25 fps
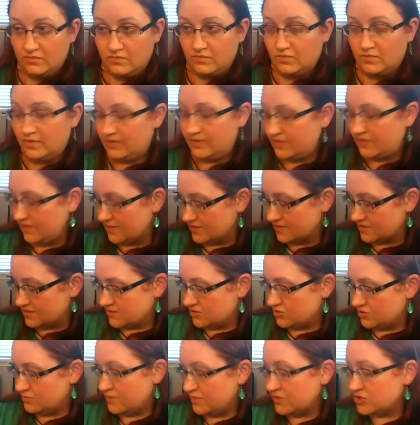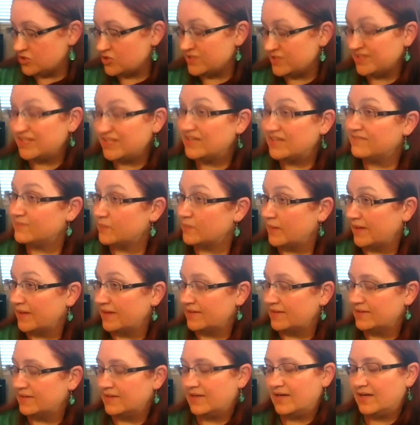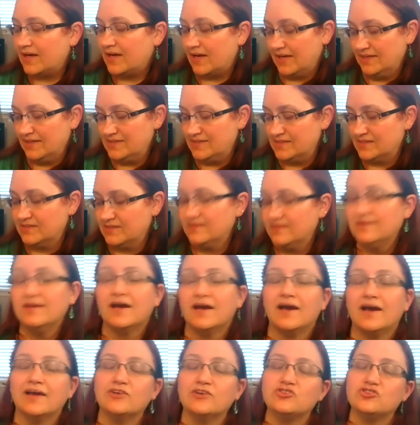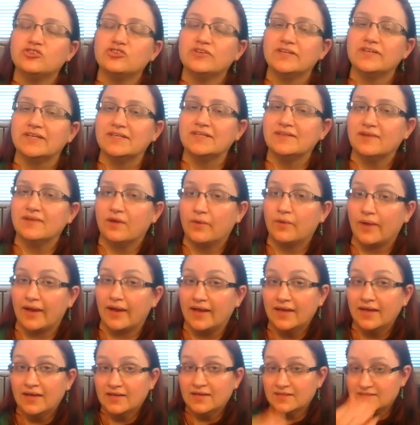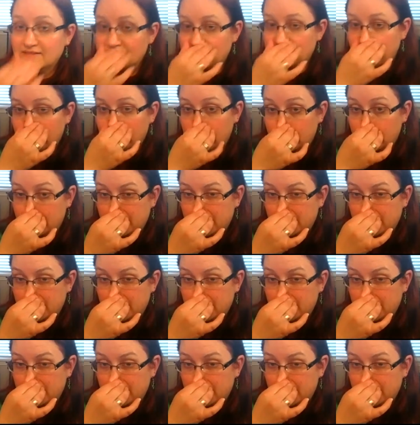with this? Because you mentioned a giveaway. Yeah, I did. I sure did. Okay, so